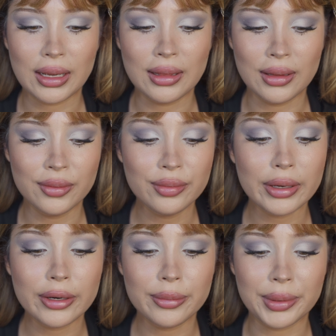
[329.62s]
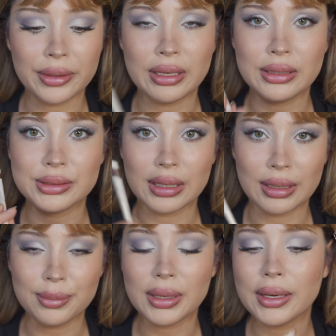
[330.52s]
I love RareBeauty's
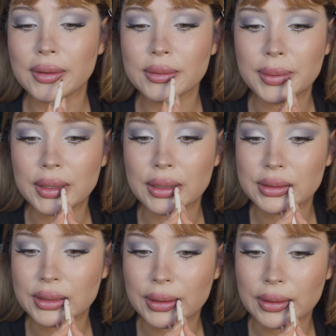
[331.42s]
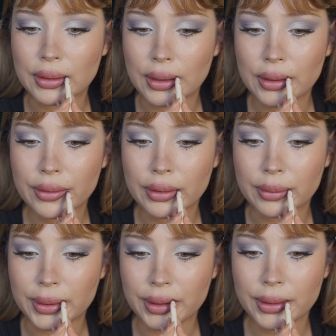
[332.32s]
lip liners because they're a lot
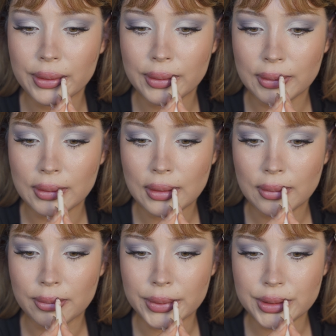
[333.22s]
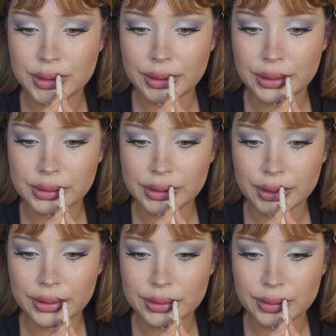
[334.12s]
creamier, much
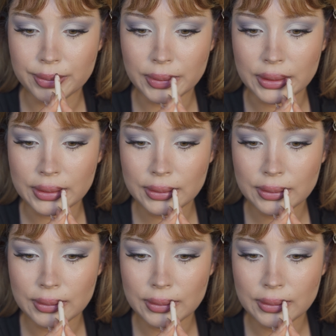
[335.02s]
easier to blend.